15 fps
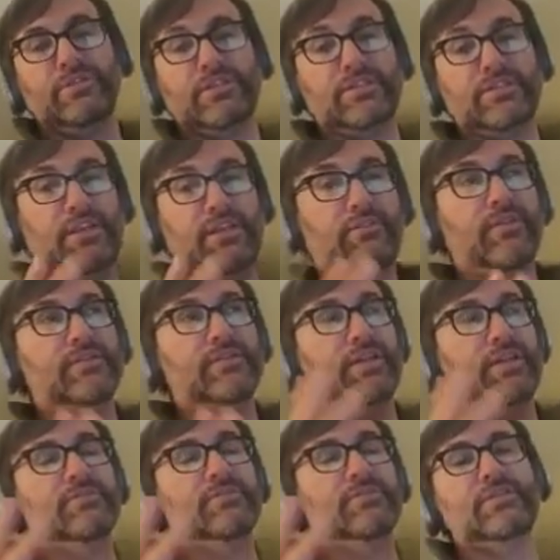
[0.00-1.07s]
give us
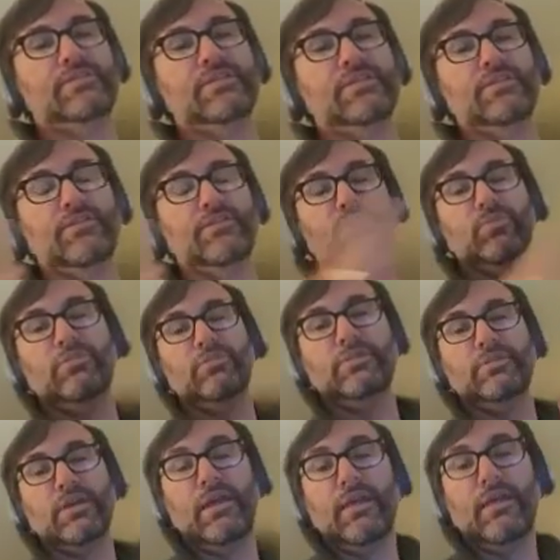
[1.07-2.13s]
insights into the world
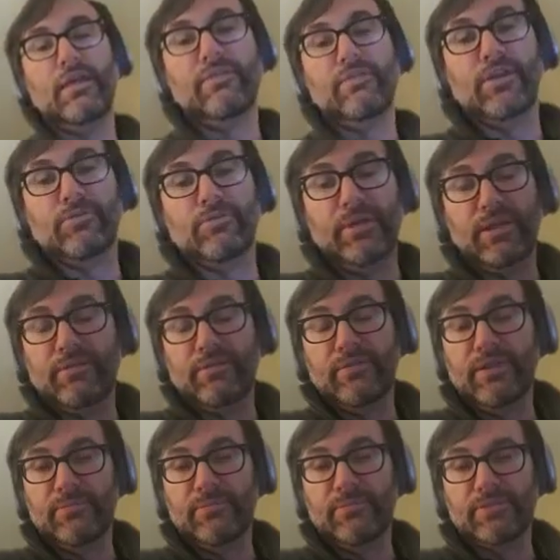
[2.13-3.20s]
that are beyond the
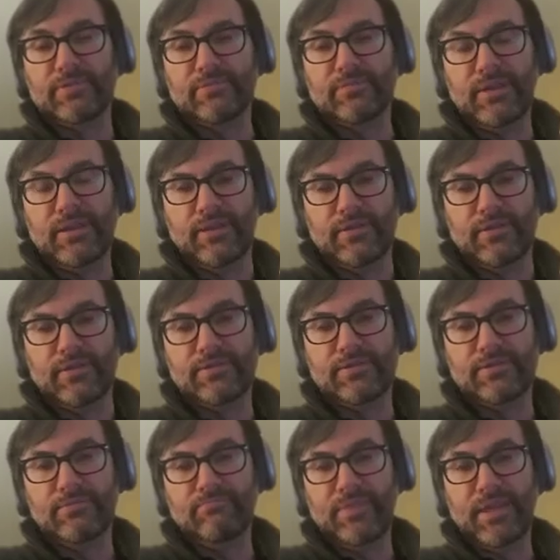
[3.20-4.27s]
limits of science.
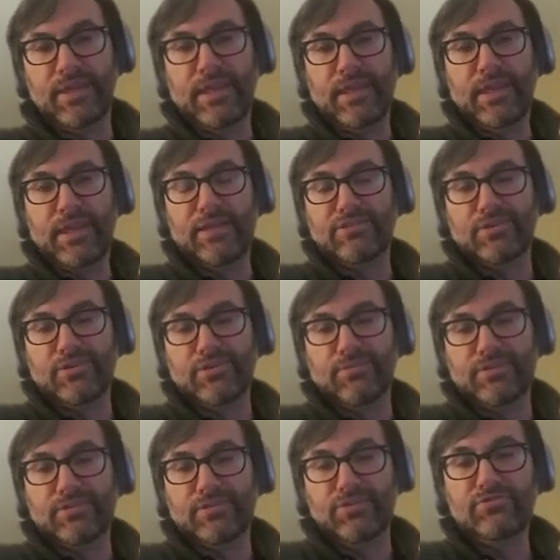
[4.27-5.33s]
And so it's a
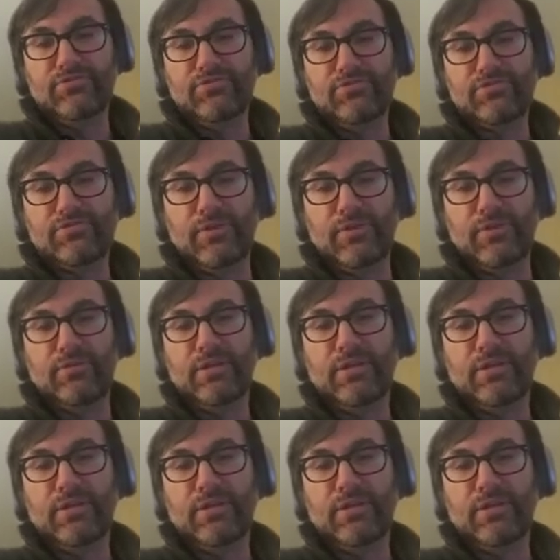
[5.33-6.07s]
useful